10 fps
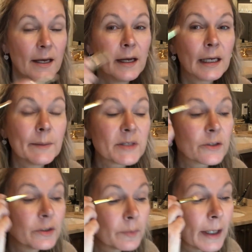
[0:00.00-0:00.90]
And I'm just going
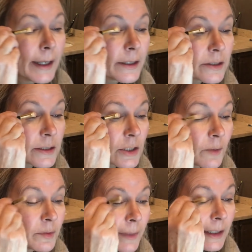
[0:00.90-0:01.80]
to apply it to the top
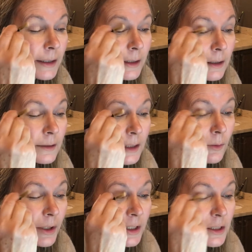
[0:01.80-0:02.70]
of my lid because I
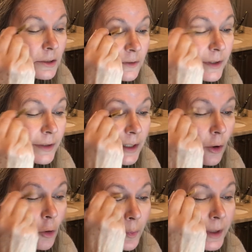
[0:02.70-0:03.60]
want it to look very
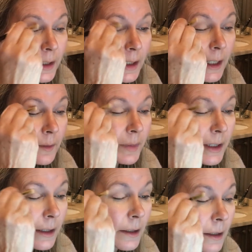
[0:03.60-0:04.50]
open and big.